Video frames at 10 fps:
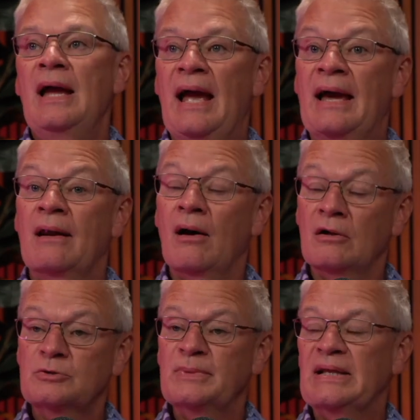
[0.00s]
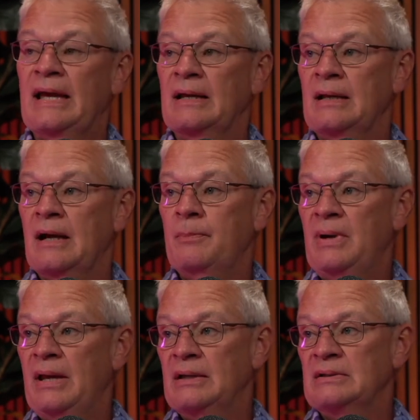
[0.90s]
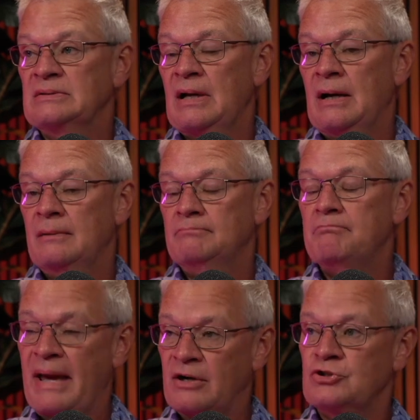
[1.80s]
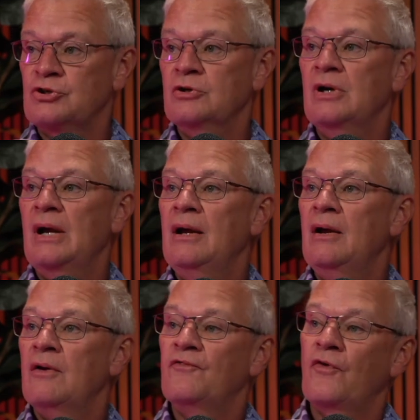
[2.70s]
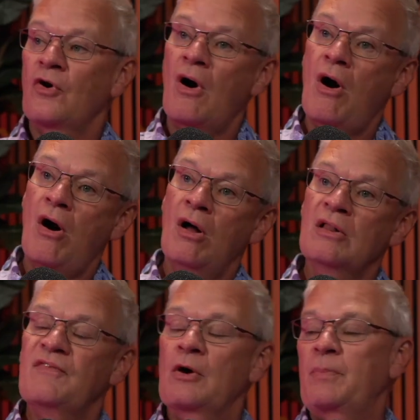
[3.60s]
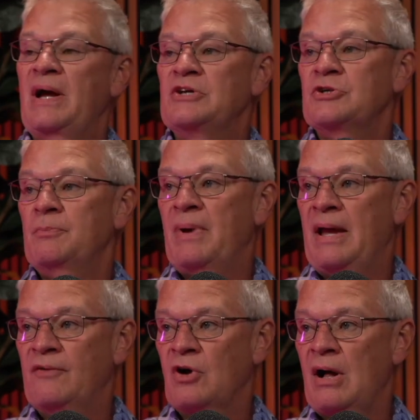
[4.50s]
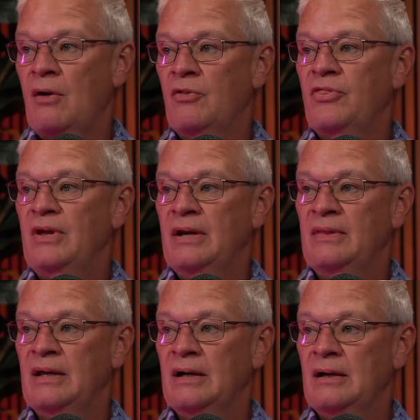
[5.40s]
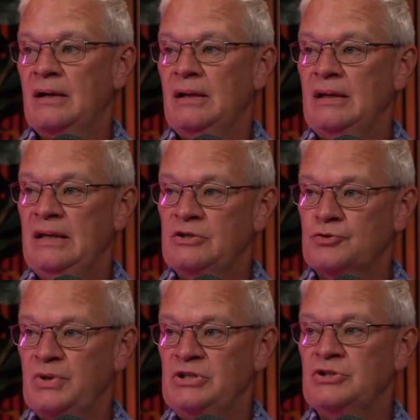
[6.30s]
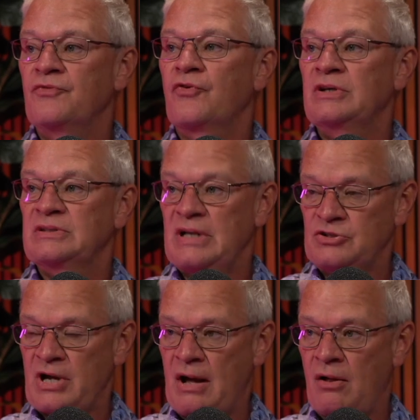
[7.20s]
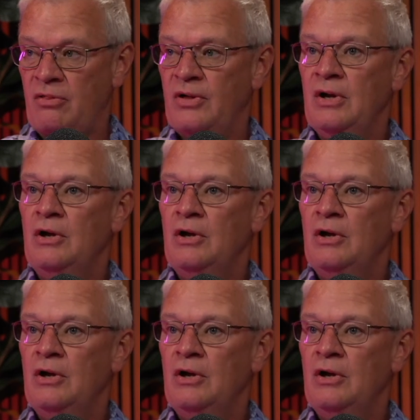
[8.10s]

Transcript: and ultimately ended up as manager for all of outpatient behavioral health in the East region for Essentia Health,